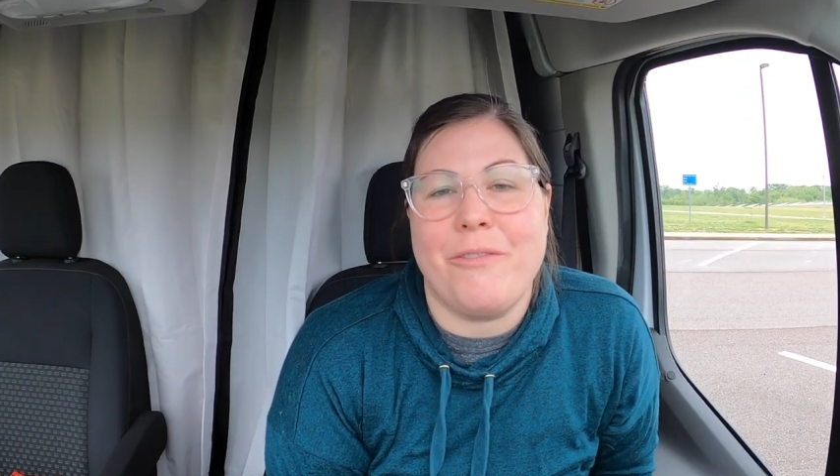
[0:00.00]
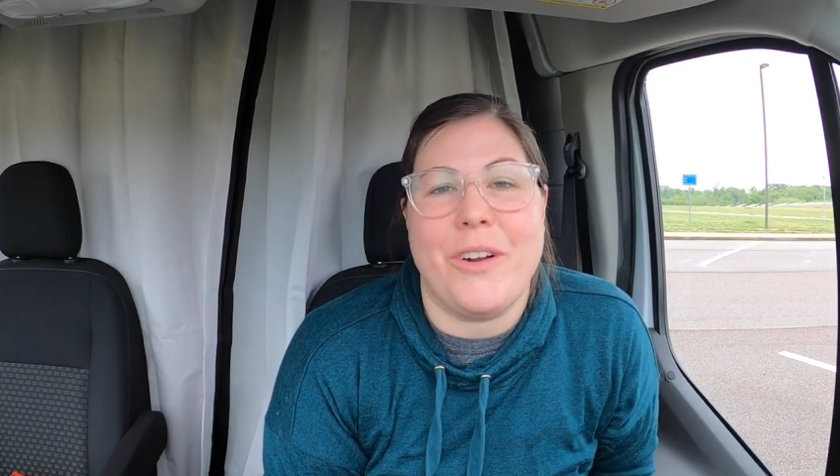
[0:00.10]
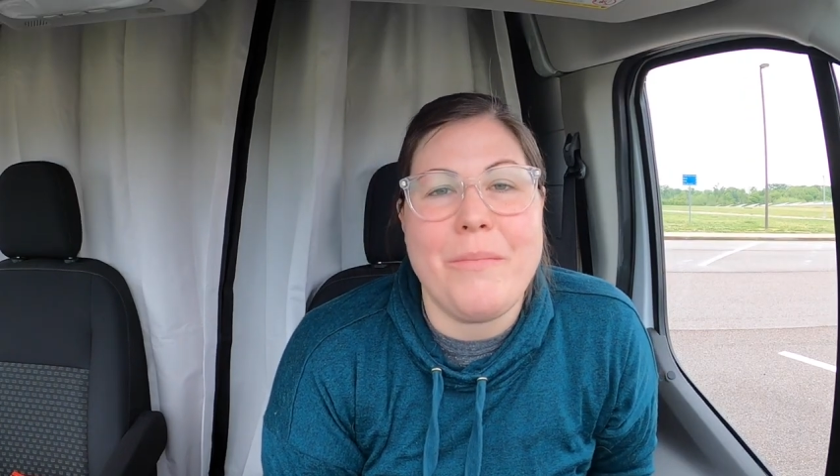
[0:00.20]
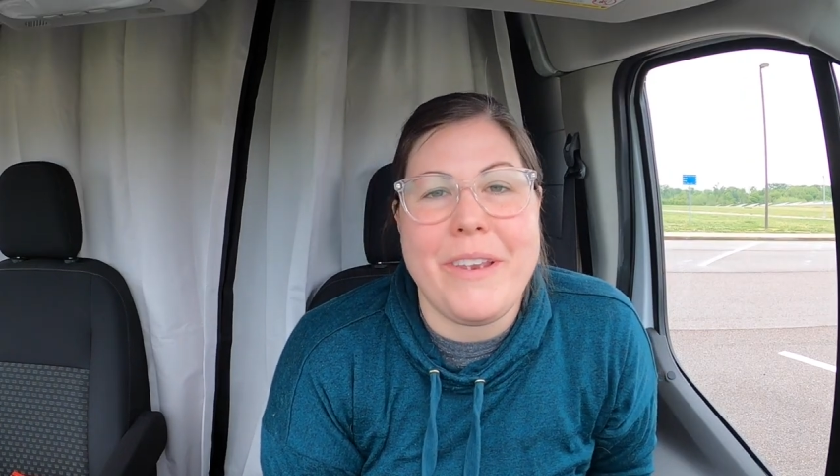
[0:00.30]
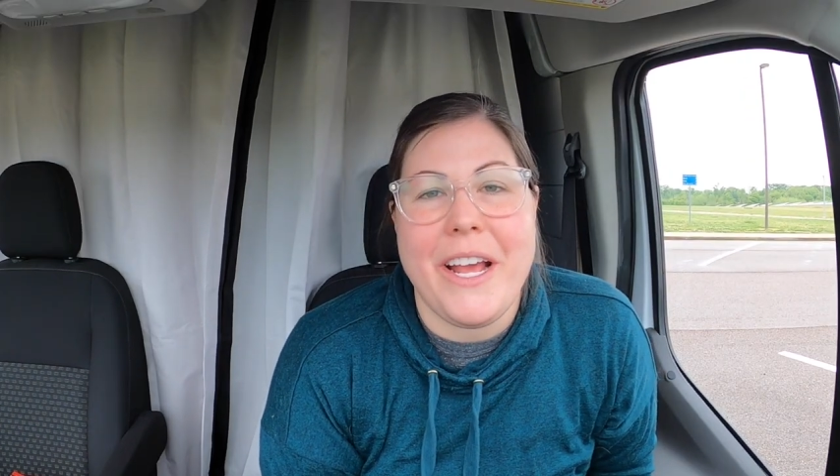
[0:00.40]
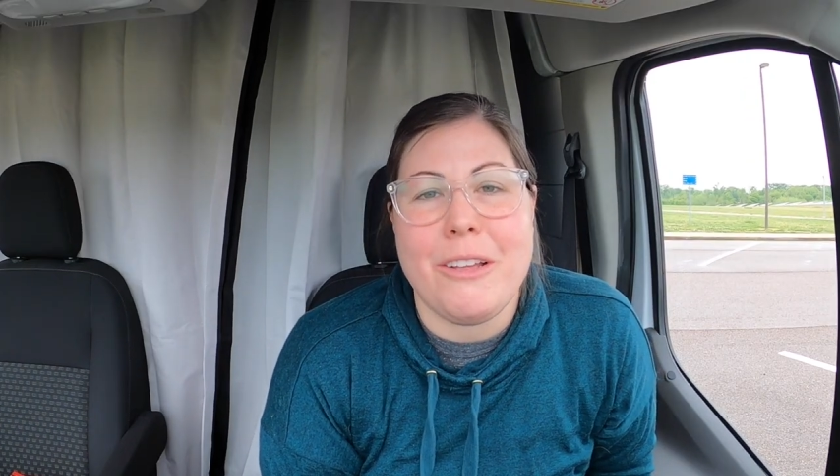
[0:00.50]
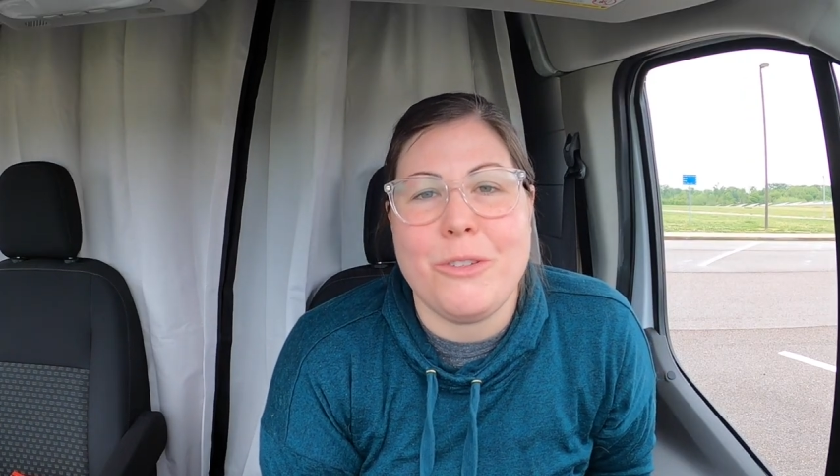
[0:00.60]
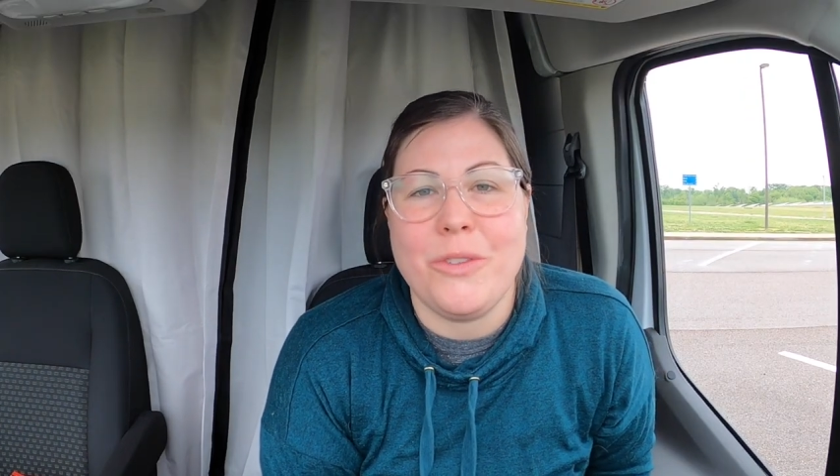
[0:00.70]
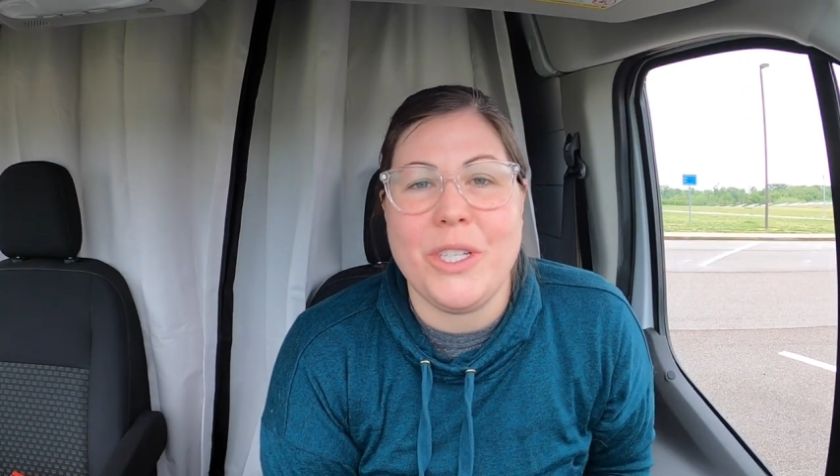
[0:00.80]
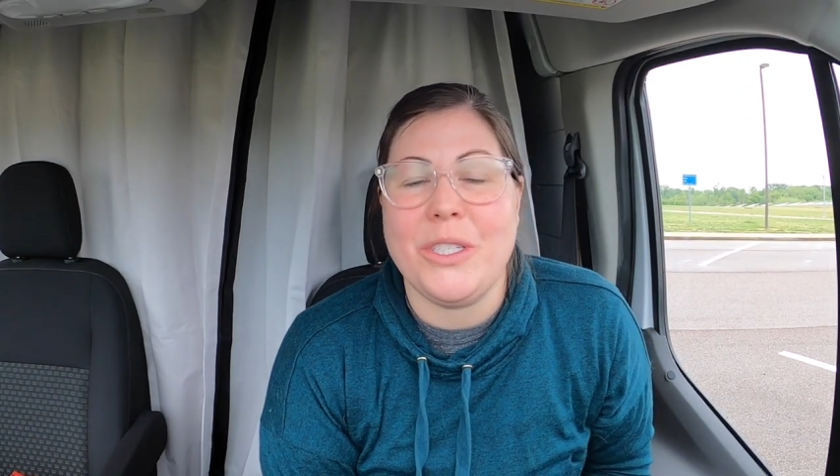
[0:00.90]
from
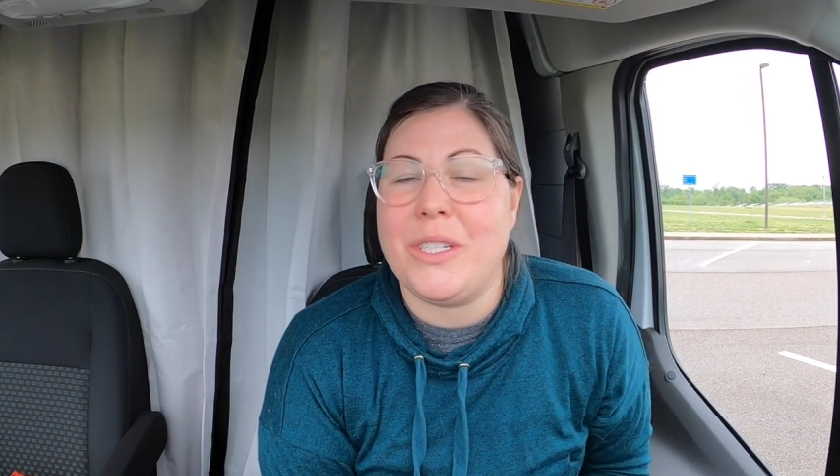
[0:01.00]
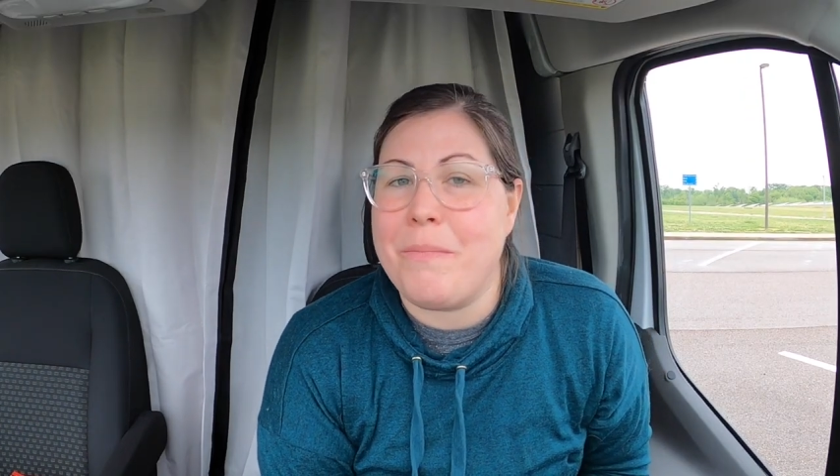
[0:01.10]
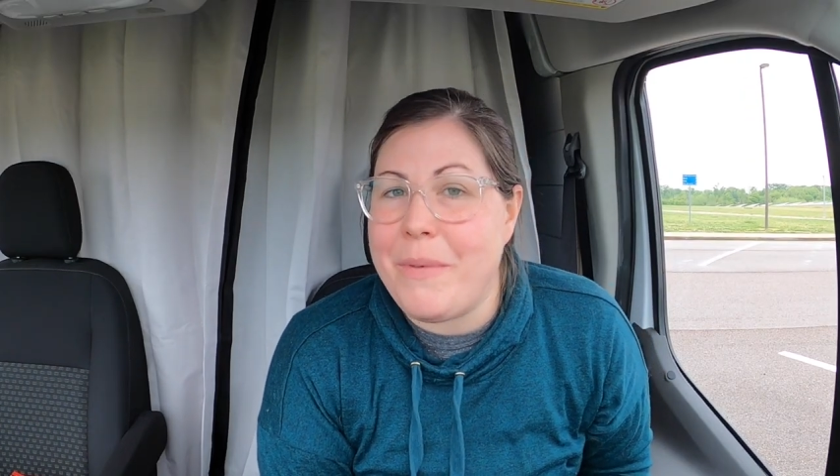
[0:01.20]
Nashville to